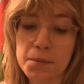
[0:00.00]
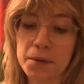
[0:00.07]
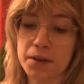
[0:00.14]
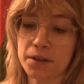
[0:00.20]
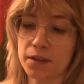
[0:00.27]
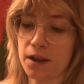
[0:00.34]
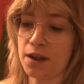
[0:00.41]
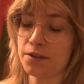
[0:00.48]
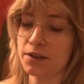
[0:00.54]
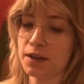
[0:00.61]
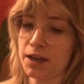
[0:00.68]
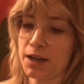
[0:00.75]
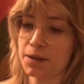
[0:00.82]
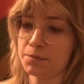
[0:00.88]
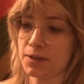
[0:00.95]
but a lot of the
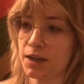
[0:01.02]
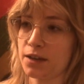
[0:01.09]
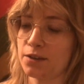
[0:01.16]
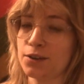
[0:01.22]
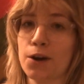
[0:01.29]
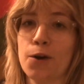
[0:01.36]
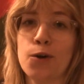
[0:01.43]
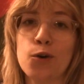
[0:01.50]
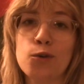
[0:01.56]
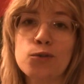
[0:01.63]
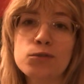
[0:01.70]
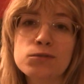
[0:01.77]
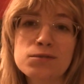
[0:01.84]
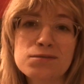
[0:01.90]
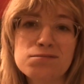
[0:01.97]
times I
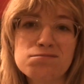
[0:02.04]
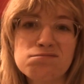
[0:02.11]
don't,